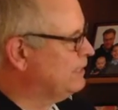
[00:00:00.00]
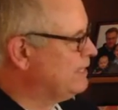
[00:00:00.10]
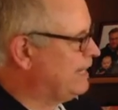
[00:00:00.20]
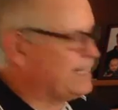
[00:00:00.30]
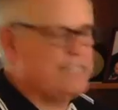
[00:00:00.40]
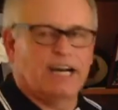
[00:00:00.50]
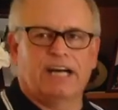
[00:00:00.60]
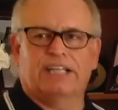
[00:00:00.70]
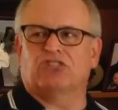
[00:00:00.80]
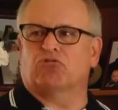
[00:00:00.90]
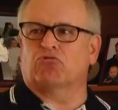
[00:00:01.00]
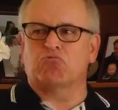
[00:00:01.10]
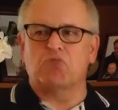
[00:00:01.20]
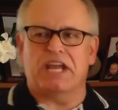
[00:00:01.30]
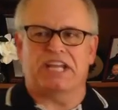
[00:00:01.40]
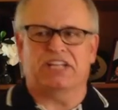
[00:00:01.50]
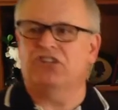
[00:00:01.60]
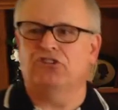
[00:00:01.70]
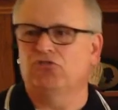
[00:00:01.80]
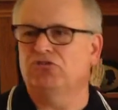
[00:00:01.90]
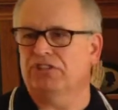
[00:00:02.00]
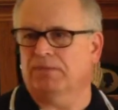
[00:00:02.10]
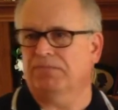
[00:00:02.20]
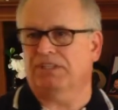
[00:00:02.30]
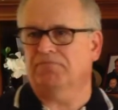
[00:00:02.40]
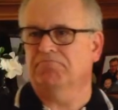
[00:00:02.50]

that God is ready to do something.